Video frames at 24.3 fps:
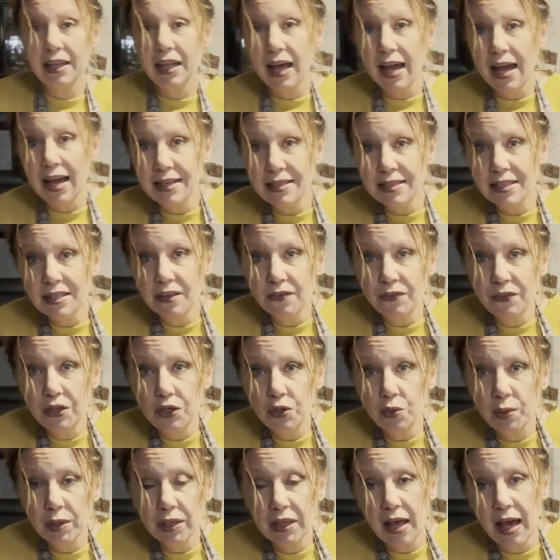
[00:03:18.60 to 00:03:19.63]
less if
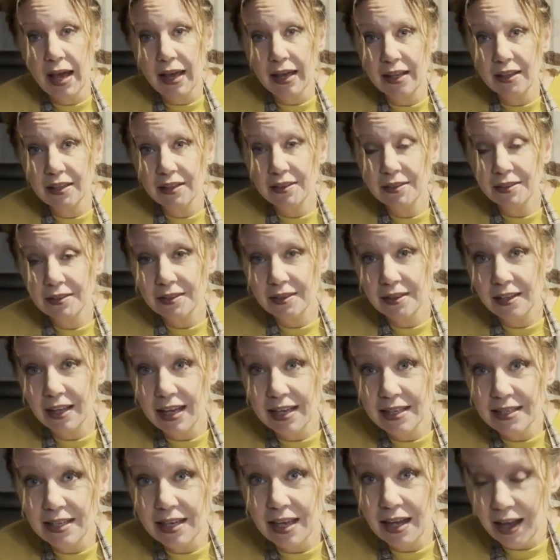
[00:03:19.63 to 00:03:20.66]
you would like
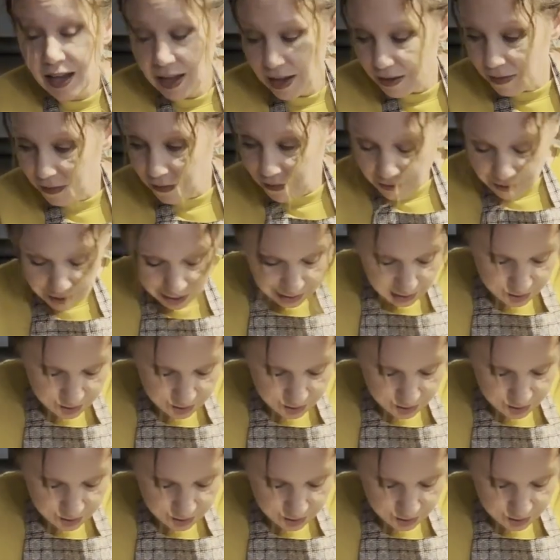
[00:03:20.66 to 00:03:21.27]
less of